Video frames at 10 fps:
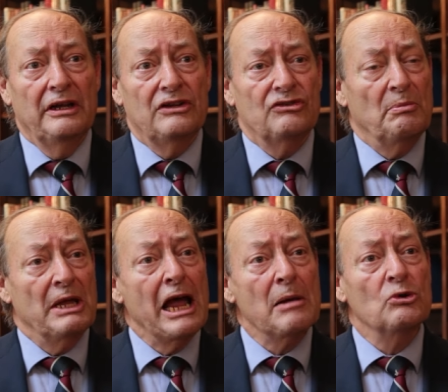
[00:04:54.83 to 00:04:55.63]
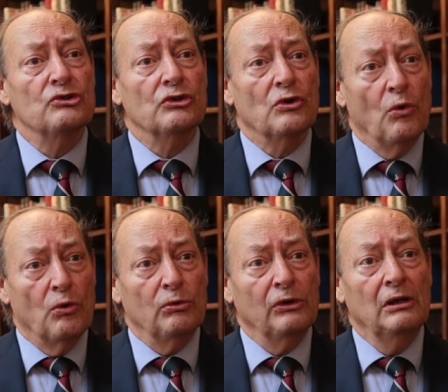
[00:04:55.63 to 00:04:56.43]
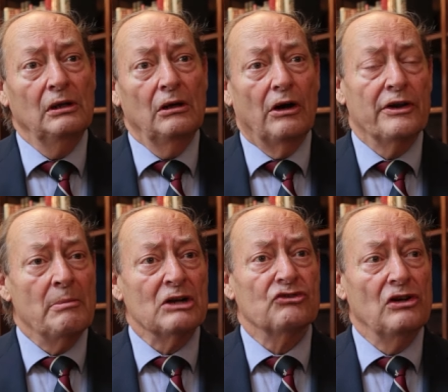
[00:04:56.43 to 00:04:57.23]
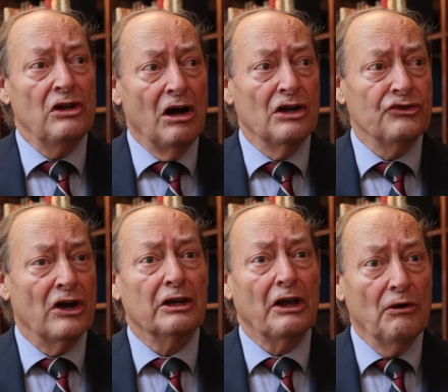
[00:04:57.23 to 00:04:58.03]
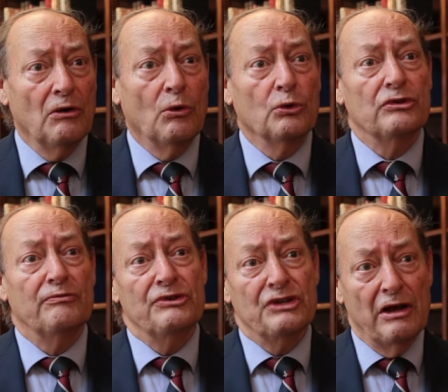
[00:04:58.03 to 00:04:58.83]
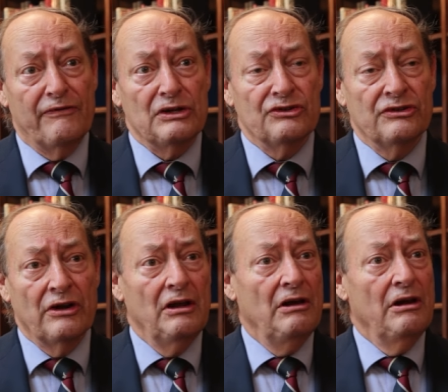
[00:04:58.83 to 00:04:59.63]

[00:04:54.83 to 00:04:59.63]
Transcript: is to be able to call on a much larger cohort of reservists